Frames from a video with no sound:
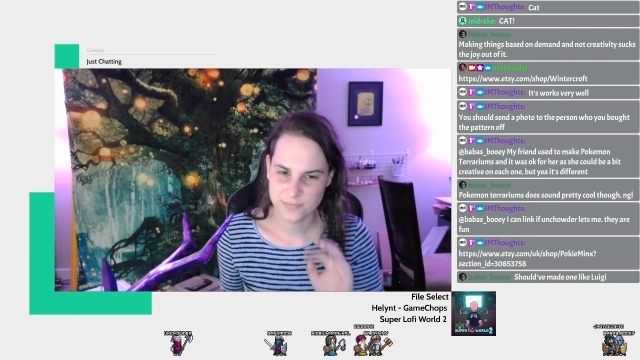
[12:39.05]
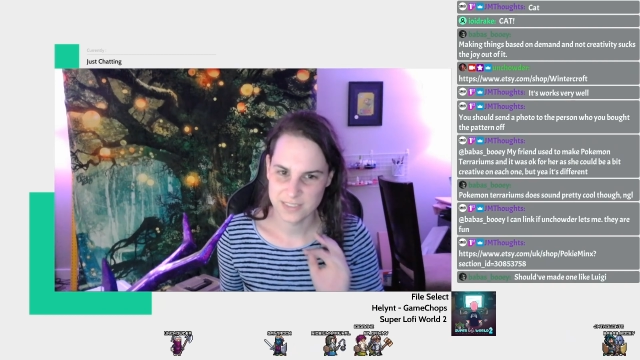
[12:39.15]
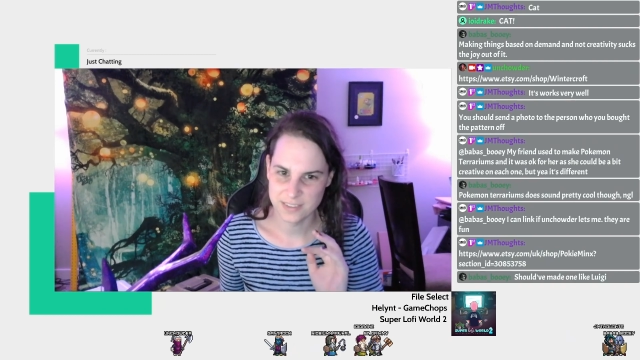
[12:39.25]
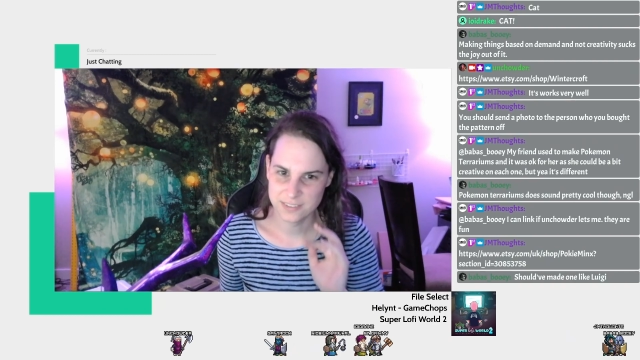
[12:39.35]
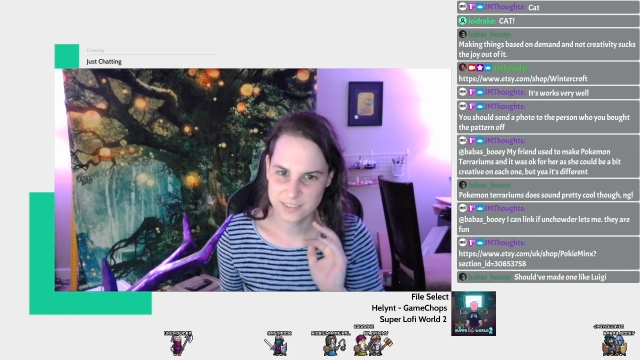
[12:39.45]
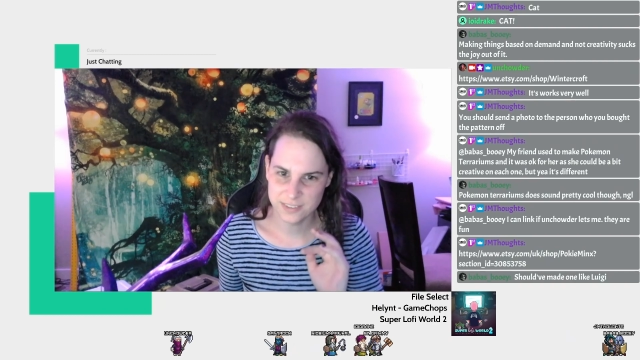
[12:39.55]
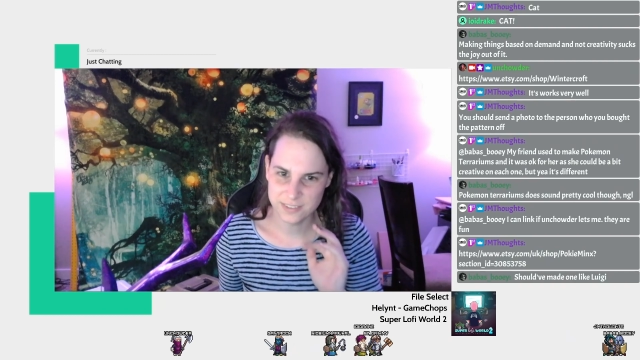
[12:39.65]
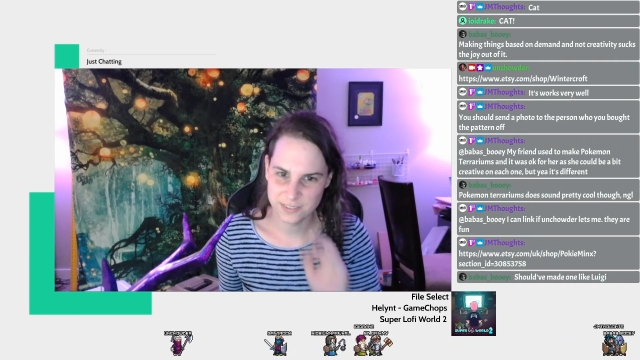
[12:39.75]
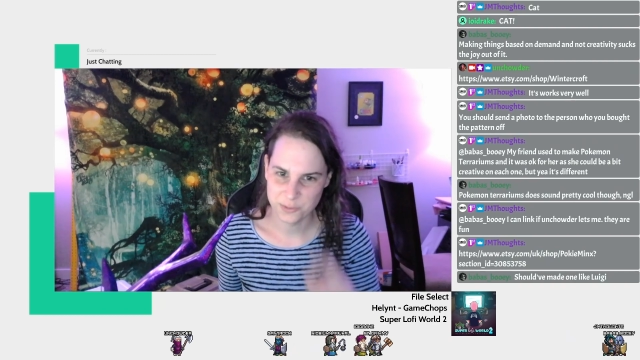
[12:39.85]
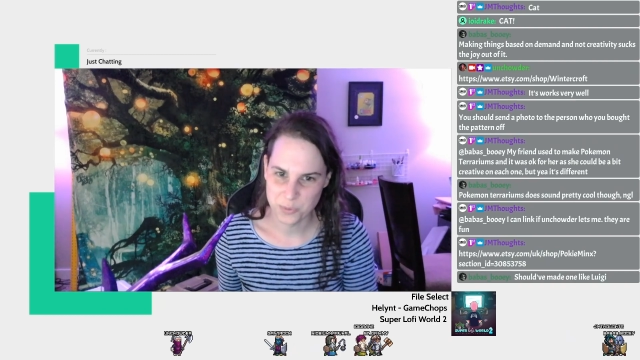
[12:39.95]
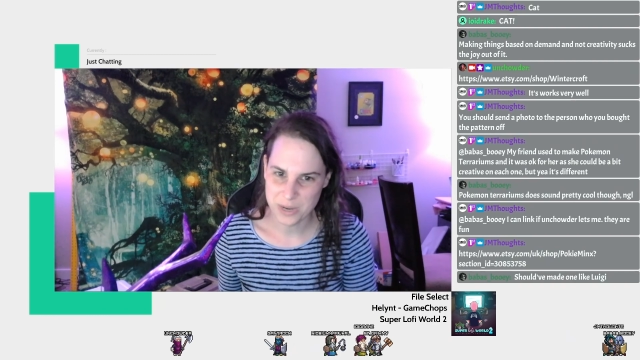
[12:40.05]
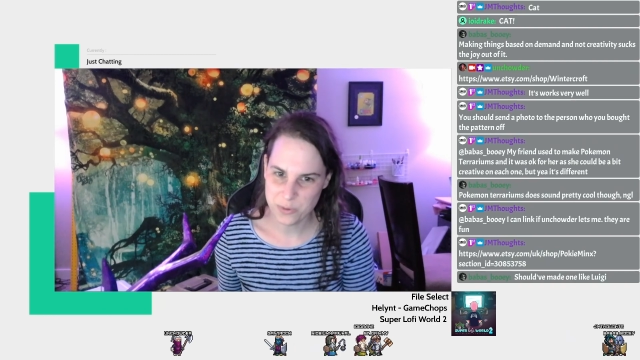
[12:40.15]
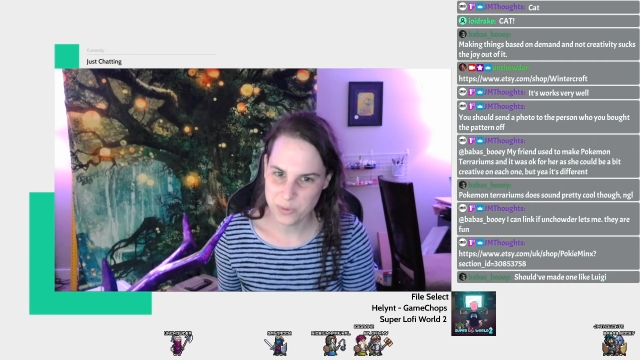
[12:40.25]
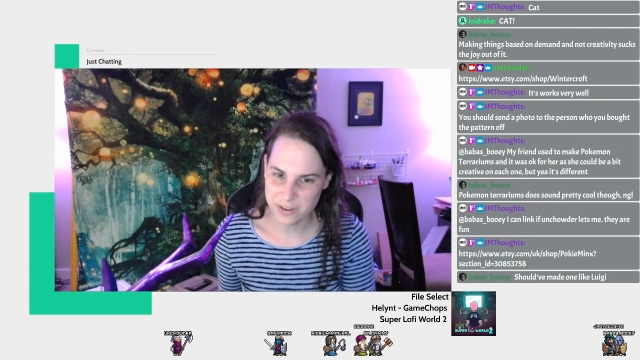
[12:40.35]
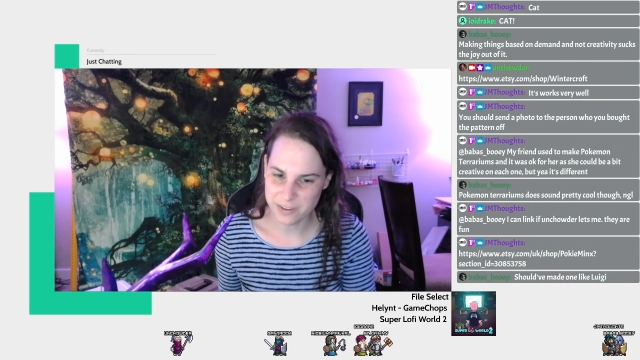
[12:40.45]
things get way
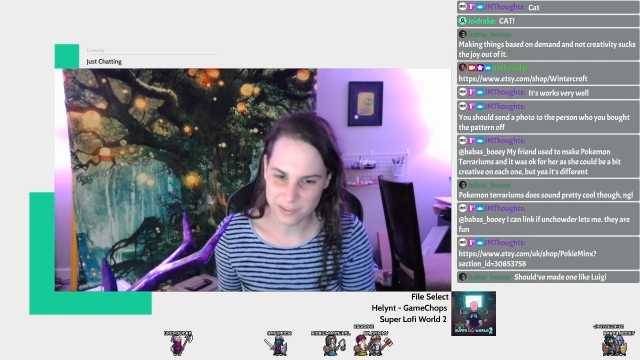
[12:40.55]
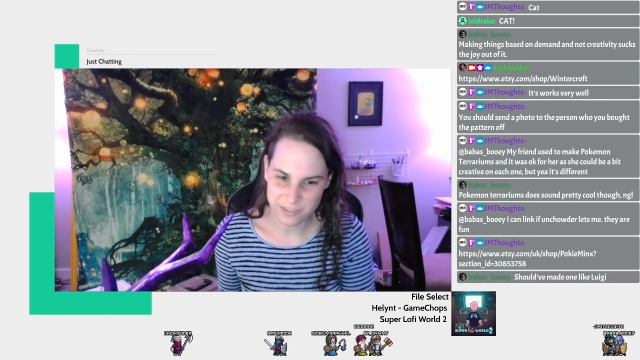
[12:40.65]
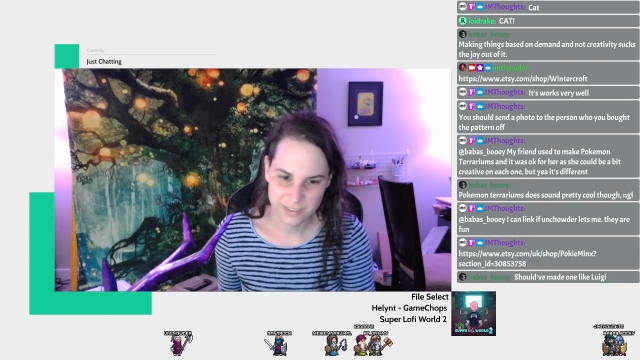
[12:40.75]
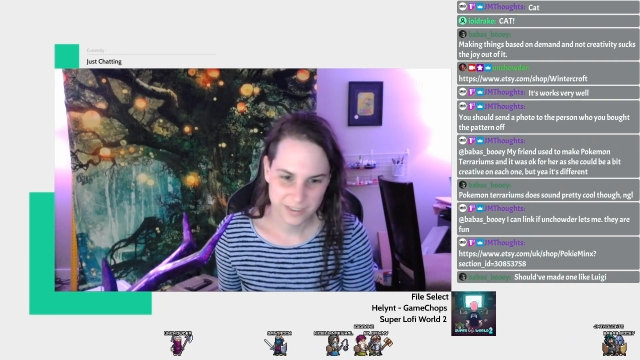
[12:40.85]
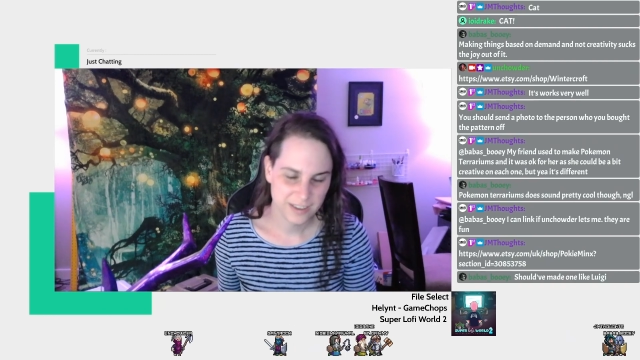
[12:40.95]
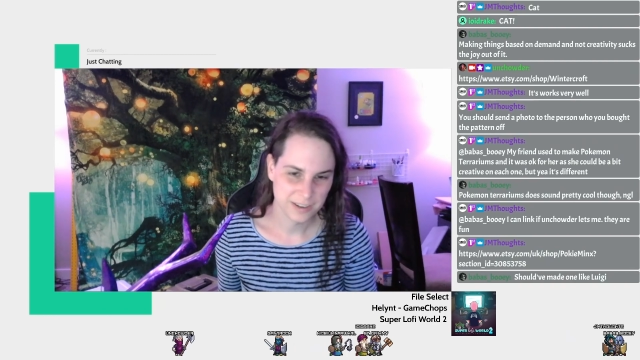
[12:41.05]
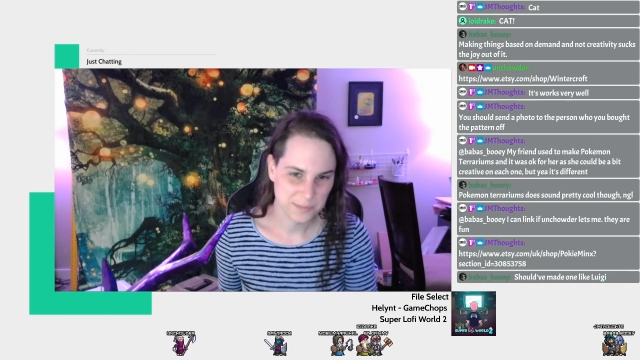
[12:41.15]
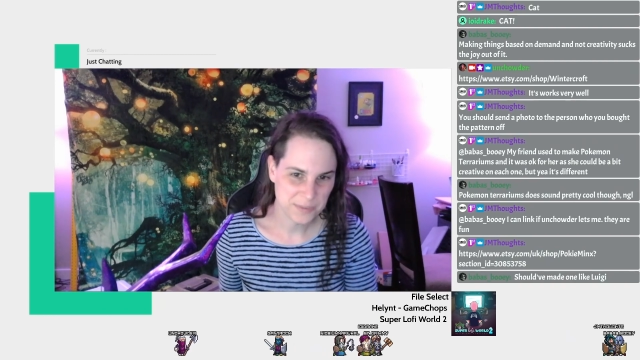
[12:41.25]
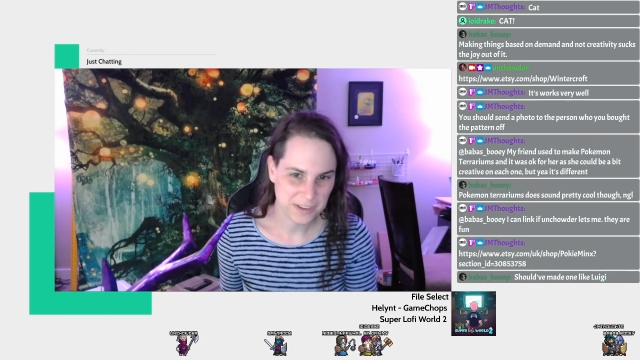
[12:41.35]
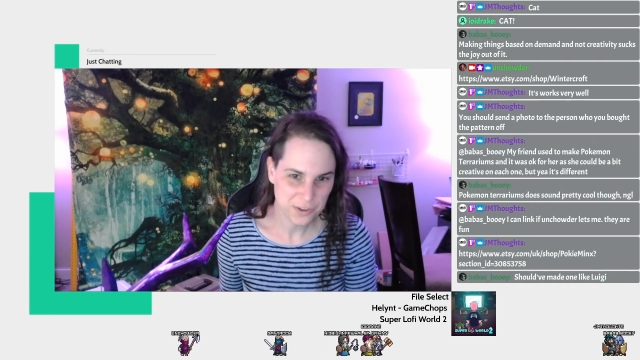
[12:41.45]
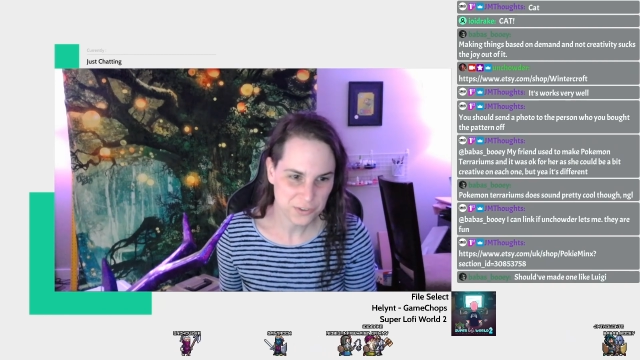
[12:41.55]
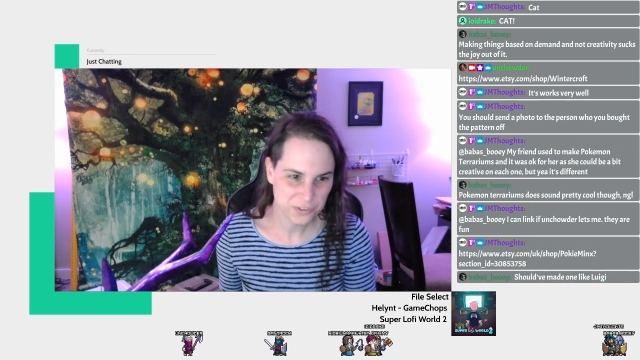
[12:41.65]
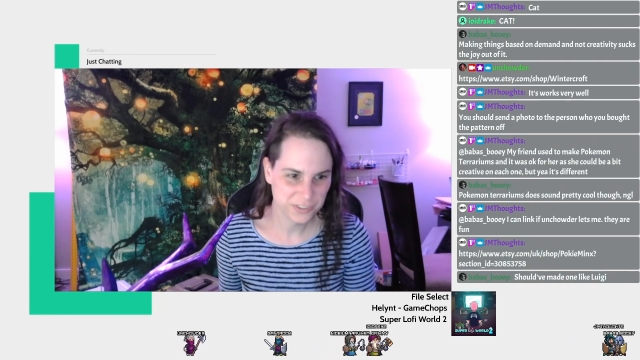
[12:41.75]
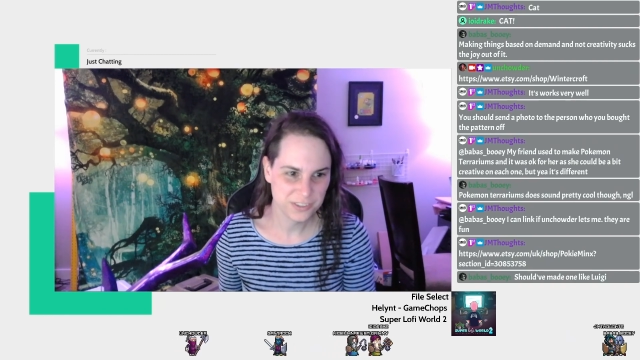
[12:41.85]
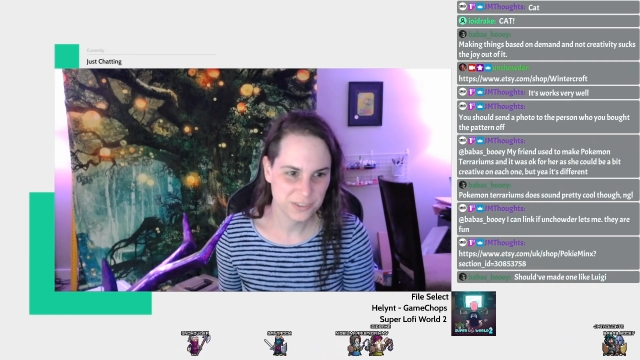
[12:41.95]
weirder, and I'm not
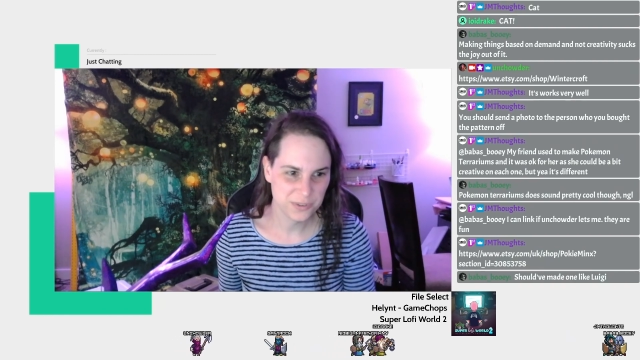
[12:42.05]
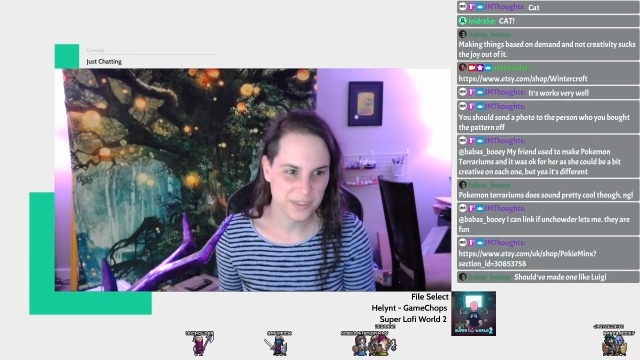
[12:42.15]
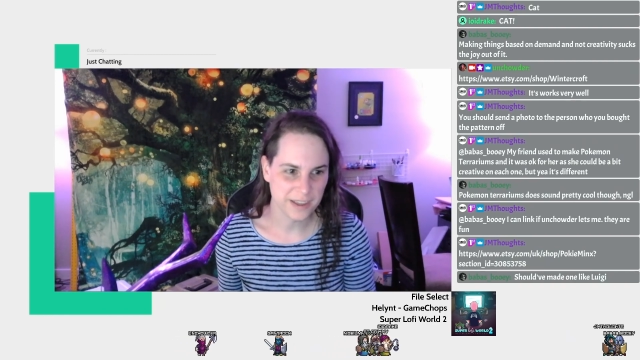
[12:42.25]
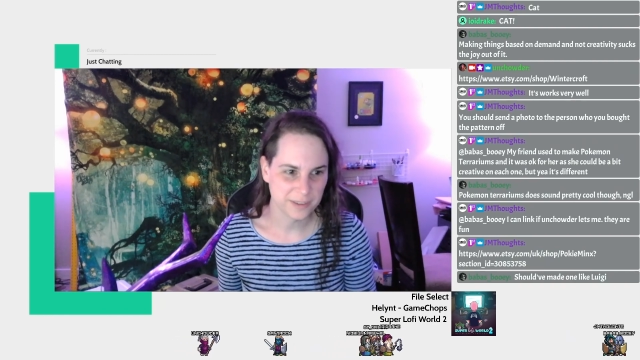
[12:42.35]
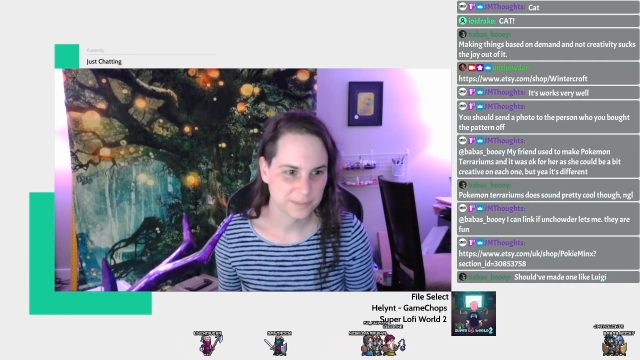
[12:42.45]
interested in doing that.